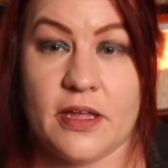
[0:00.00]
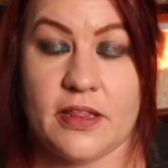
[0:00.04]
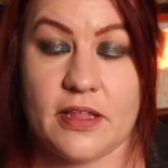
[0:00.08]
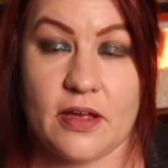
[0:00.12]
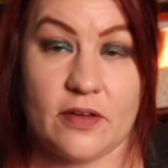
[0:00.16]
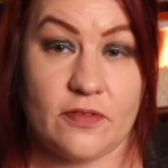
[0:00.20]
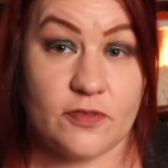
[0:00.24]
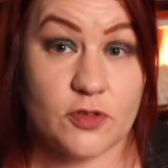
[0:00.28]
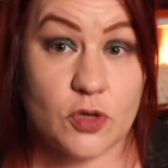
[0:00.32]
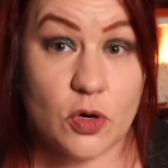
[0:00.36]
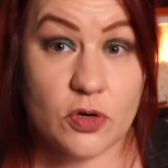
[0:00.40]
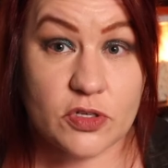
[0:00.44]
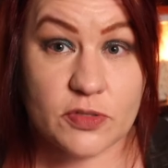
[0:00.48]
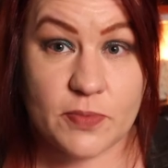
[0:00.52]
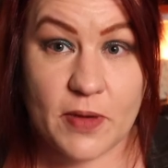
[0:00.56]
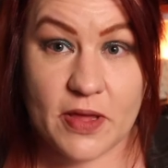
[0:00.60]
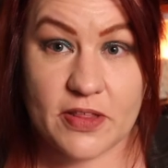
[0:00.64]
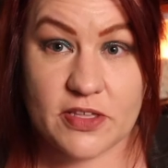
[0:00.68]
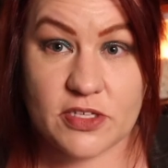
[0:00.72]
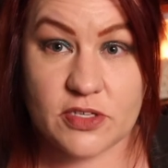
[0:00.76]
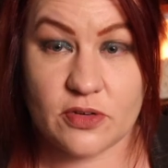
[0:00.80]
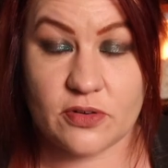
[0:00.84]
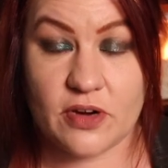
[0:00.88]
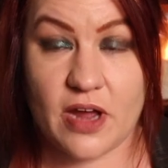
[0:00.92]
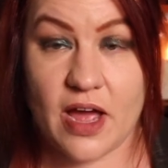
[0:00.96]
Now, I've talked about
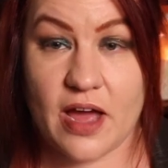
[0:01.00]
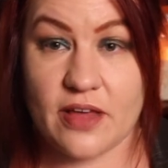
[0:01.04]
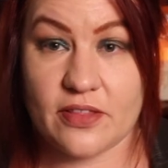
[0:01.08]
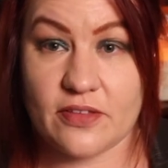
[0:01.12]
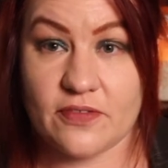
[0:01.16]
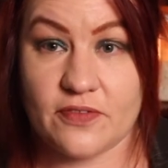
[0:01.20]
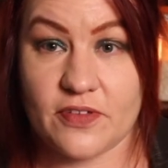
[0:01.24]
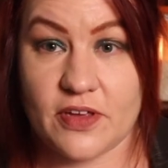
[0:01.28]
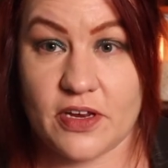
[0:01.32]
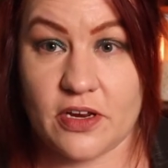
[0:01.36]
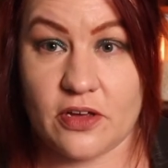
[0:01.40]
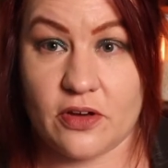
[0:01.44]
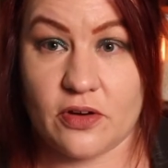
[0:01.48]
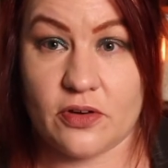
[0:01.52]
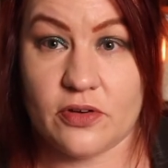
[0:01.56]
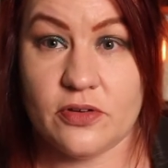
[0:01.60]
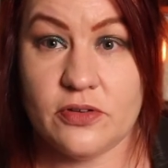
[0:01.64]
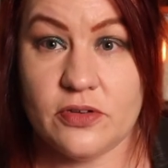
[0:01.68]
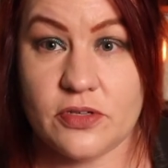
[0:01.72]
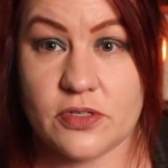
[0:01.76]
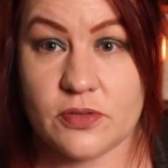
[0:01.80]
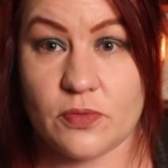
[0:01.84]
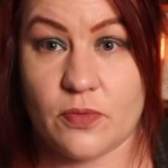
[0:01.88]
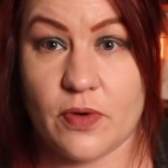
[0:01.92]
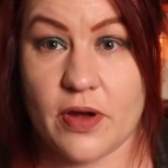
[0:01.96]
this on other
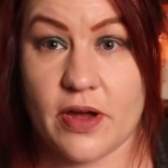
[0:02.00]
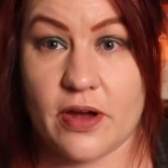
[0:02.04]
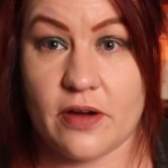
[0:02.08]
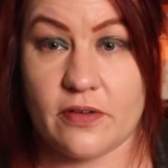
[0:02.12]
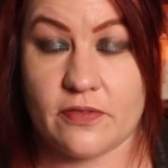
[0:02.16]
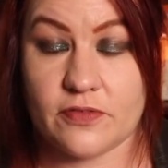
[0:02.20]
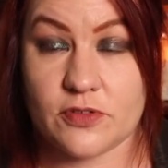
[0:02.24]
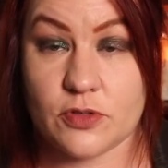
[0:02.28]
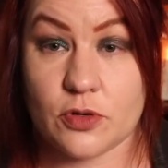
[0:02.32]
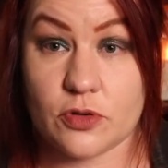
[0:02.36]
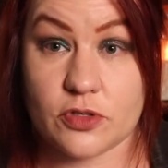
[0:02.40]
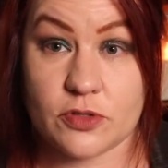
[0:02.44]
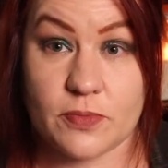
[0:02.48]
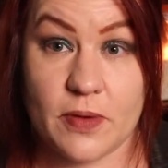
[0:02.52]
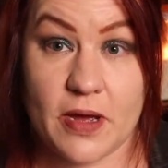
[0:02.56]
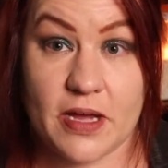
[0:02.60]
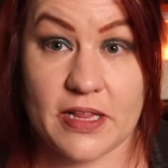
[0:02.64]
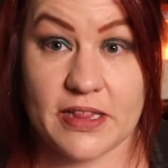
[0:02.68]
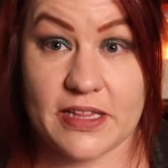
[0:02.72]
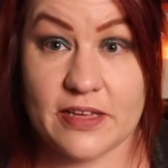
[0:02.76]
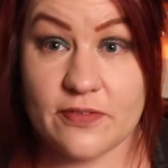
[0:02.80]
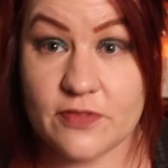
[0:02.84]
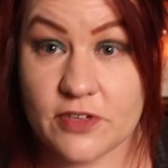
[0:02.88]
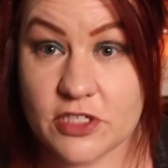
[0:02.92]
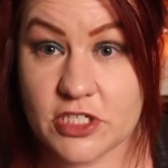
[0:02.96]
videos where I've talked
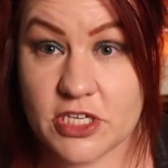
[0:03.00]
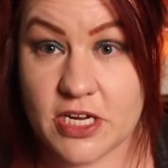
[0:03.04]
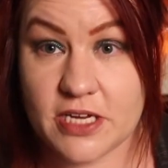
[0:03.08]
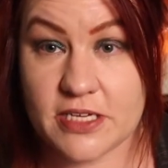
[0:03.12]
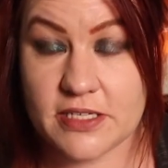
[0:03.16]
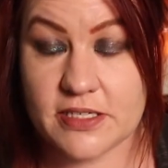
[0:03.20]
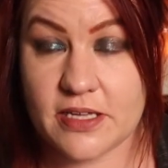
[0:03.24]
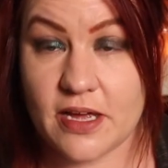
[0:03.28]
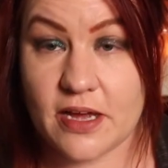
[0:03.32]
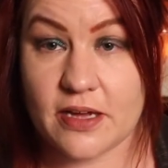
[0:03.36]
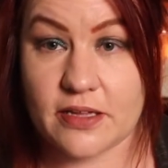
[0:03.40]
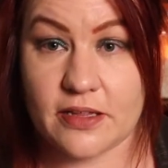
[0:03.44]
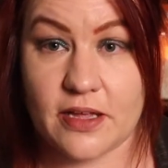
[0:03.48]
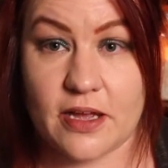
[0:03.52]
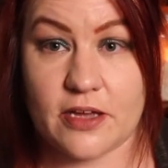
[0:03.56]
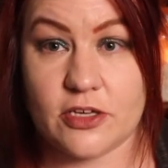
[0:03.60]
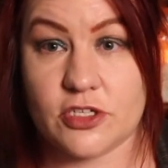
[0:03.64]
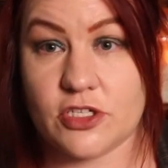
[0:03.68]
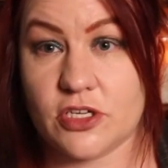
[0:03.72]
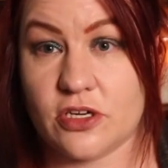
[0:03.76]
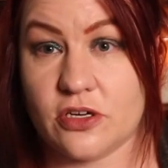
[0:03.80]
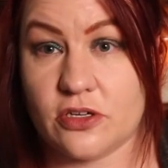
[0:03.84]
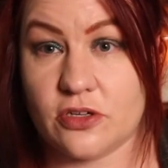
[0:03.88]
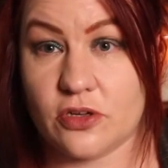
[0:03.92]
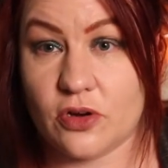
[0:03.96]
about liver qi
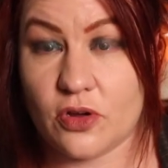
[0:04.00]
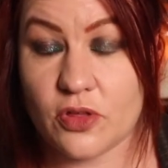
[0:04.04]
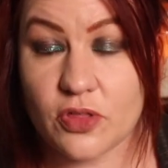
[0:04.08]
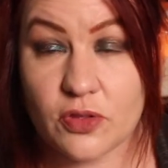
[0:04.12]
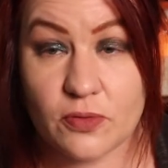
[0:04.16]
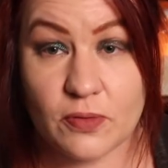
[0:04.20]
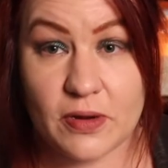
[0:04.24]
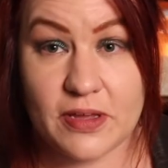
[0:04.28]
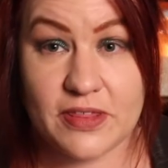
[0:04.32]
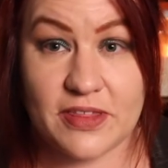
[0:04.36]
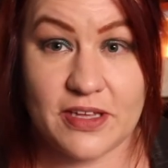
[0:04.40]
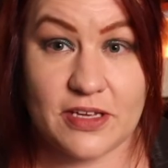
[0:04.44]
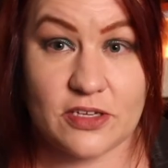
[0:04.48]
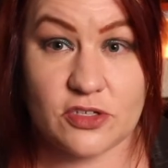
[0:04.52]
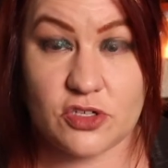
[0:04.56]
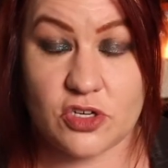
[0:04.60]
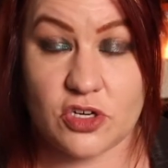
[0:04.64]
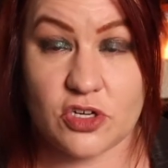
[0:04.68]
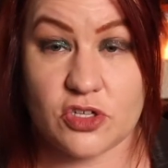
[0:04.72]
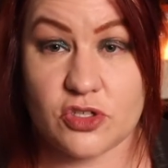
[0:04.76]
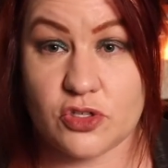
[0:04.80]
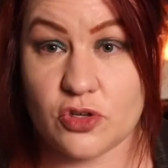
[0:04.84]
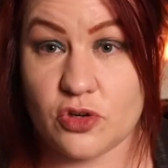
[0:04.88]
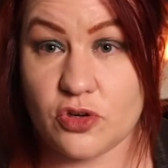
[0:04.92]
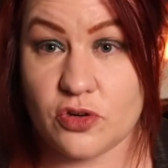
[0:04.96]
stagnation, you know, three things you
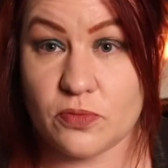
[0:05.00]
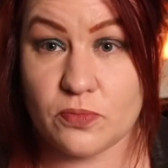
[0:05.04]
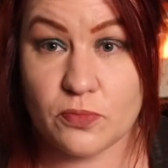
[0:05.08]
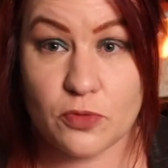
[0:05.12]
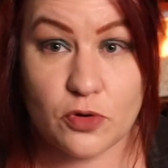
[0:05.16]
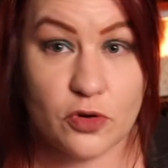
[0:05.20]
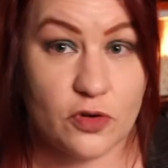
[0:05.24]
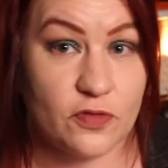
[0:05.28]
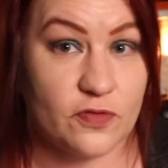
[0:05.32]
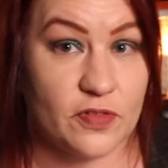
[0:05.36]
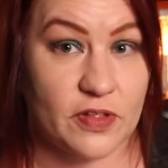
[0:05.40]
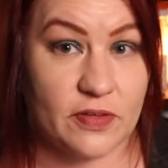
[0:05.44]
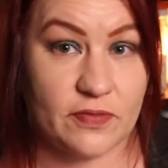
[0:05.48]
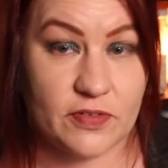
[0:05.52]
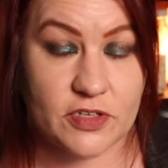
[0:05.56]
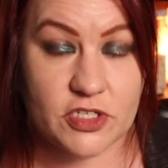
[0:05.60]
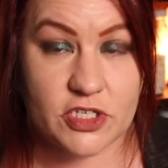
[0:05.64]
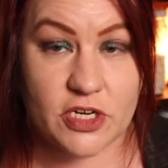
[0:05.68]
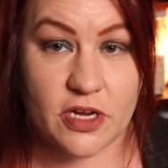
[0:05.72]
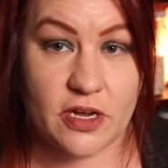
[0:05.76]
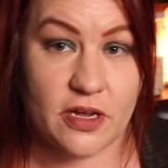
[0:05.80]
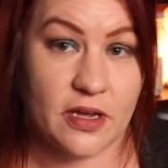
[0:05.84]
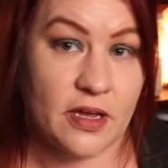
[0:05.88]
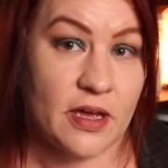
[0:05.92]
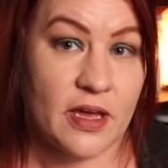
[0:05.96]
can do to move liver
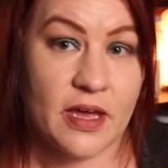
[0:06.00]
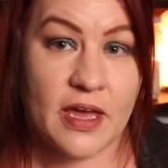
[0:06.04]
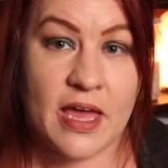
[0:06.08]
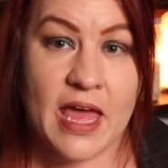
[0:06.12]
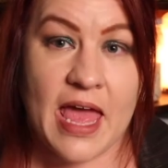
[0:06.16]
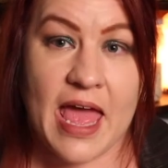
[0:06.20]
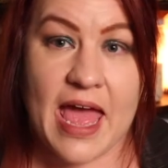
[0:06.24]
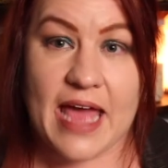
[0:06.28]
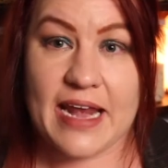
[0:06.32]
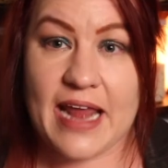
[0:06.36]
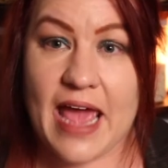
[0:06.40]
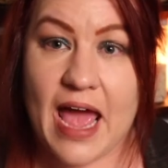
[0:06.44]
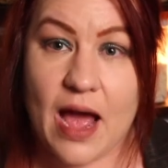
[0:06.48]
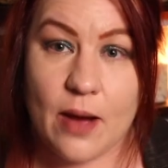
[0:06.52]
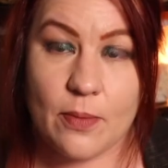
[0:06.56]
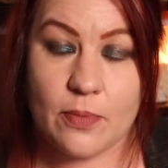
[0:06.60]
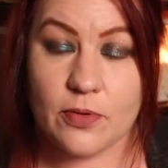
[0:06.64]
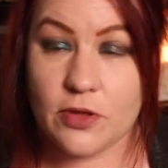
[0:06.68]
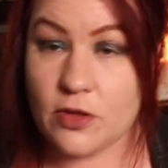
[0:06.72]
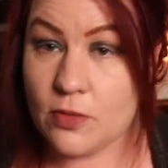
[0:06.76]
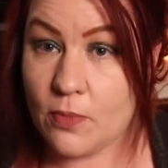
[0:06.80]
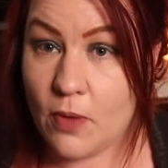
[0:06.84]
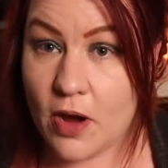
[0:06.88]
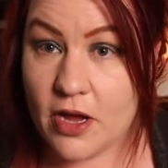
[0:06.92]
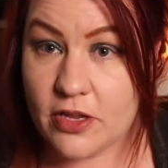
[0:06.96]
qi, and how
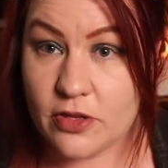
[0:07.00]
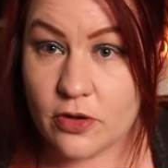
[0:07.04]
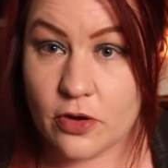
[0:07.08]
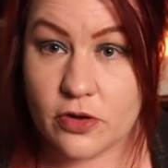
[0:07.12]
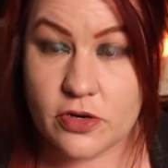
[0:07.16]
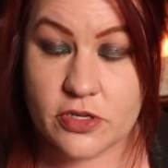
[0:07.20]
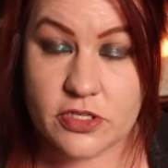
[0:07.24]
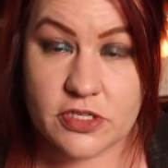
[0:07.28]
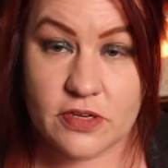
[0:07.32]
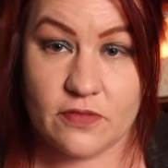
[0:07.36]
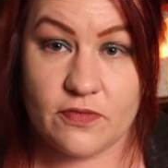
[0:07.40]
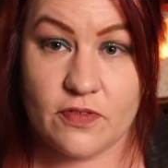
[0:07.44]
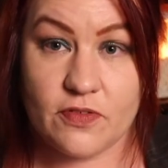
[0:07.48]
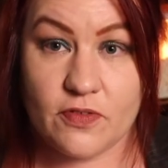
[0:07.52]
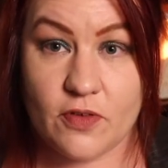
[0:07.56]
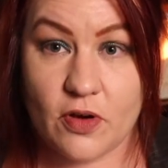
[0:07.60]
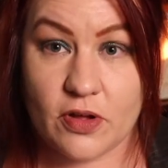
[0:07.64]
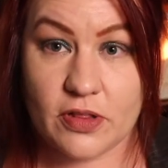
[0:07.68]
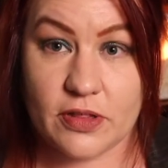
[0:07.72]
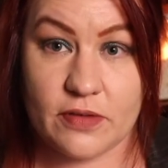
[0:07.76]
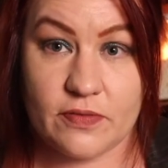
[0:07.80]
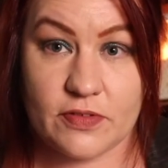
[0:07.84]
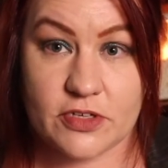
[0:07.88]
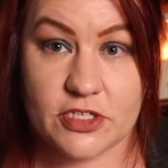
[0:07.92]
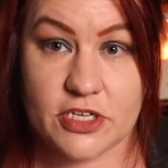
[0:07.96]
you might notice if you've
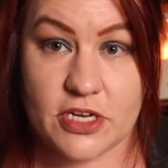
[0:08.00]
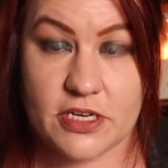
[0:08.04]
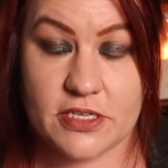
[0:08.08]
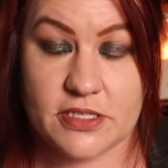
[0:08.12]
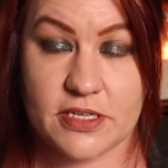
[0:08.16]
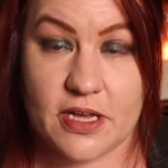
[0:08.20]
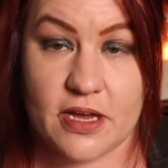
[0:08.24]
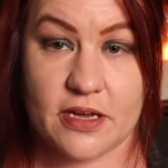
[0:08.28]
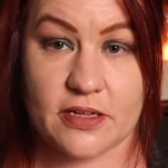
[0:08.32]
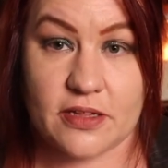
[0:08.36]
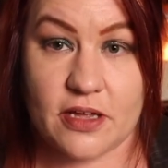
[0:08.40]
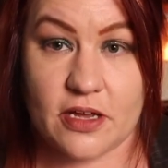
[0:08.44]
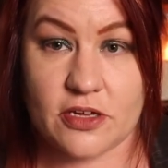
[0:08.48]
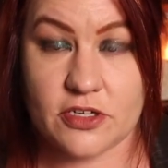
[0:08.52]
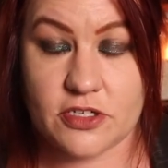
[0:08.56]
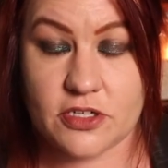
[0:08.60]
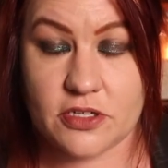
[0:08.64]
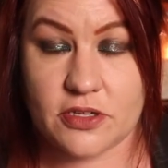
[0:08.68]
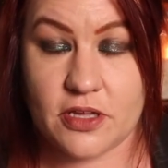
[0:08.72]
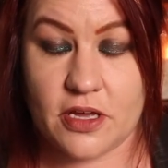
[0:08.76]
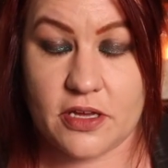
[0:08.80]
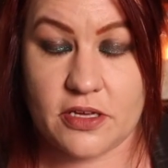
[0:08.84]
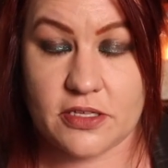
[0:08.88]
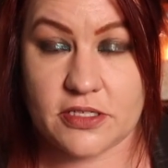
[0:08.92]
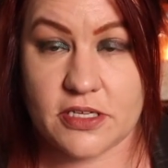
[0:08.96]
got liver qi
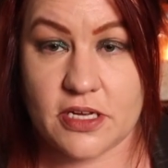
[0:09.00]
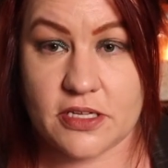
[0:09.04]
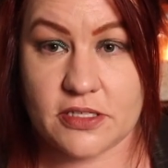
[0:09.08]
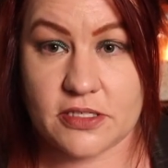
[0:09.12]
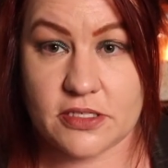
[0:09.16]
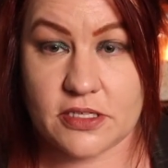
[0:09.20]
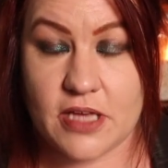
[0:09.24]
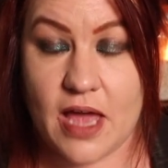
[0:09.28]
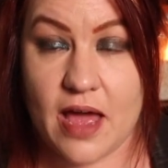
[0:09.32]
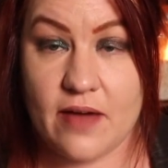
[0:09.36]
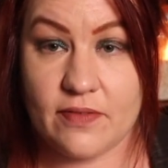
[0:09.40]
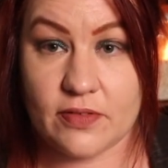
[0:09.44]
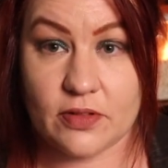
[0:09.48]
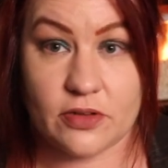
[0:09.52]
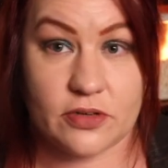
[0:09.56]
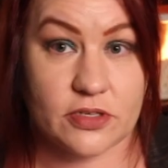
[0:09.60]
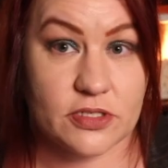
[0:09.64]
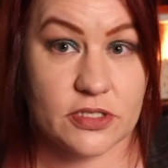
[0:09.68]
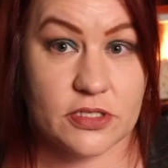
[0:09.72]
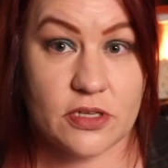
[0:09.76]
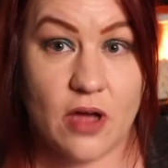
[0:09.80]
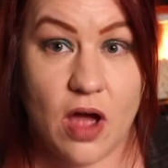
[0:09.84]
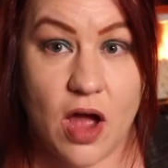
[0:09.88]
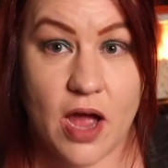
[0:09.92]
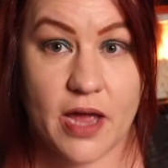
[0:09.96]
stagnation that you tend to have a lot of
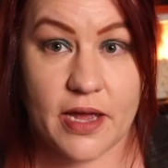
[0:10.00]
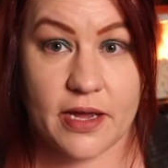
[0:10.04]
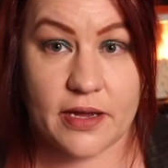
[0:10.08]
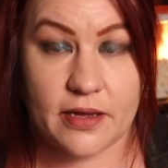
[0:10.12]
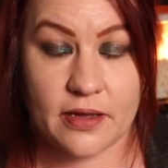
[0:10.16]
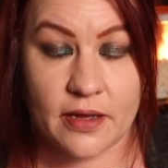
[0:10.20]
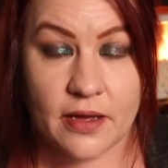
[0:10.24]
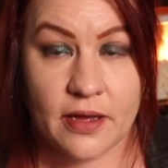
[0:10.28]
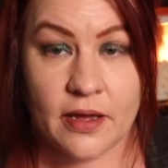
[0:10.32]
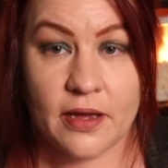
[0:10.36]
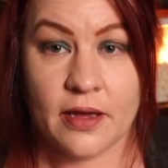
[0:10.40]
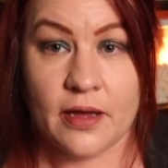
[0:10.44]
sighing,